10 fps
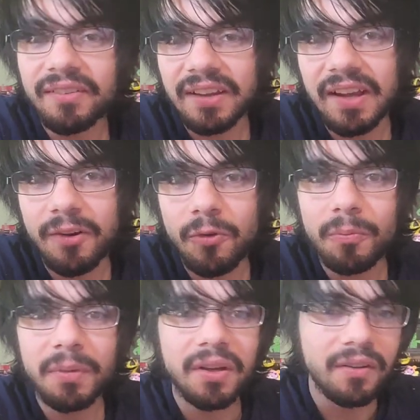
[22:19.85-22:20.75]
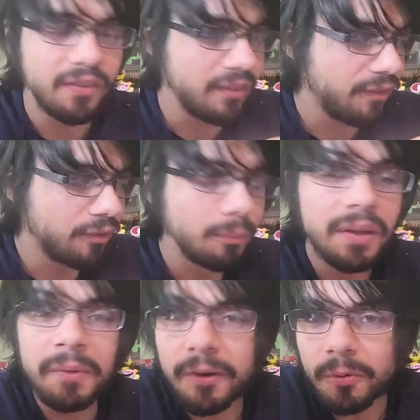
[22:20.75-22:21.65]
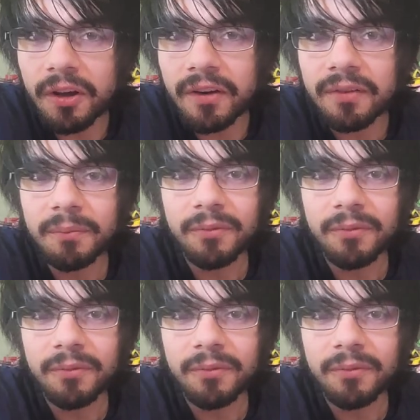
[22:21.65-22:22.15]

to get it home because it's from Limited Run.